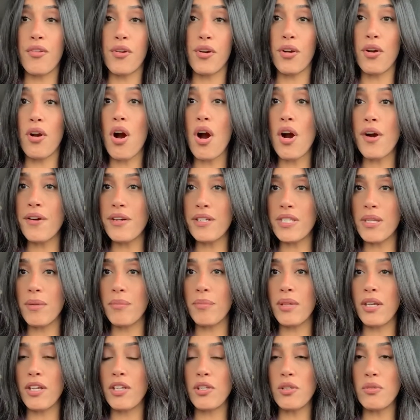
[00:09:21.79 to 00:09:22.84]
their car or
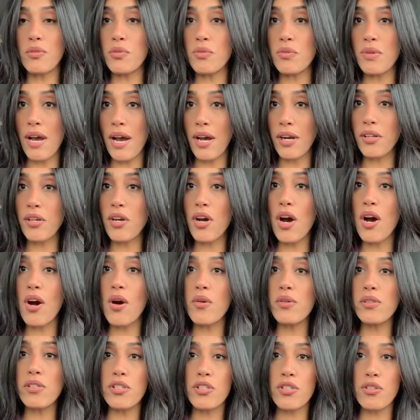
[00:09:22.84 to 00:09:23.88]
something, you do not
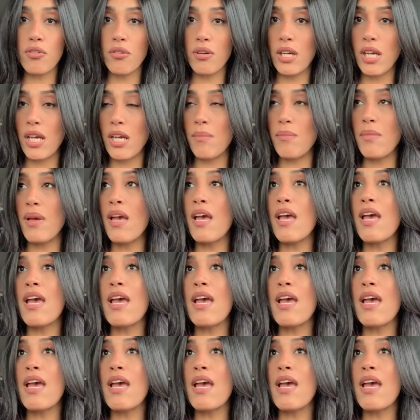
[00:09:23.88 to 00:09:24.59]
go, you scream.